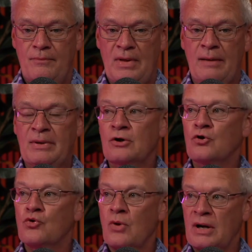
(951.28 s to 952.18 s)
an
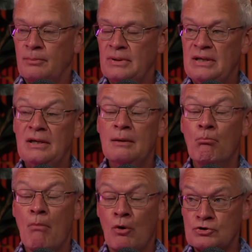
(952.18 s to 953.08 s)
incredibly
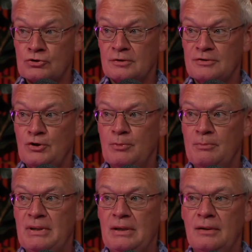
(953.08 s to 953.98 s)
emotional
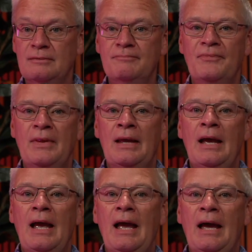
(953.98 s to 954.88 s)
human being,
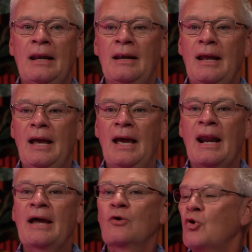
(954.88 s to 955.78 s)
and
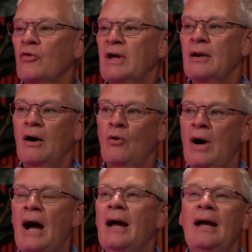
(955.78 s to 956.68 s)
I don't know that
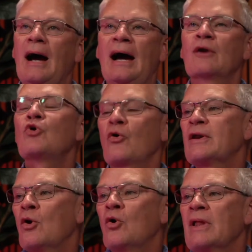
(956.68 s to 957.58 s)
I don't know
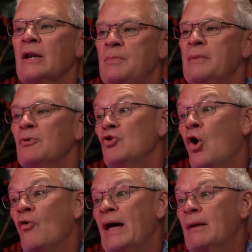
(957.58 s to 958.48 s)
that a whole lot of people
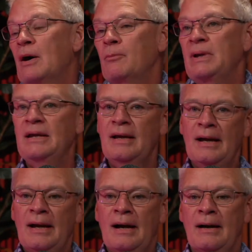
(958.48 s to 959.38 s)
know that about me.
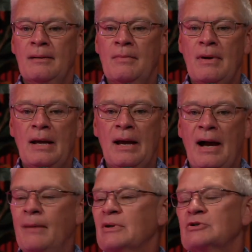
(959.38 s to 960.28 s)
I'm
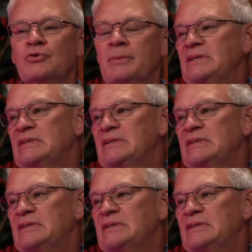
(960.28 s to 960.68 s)
extremely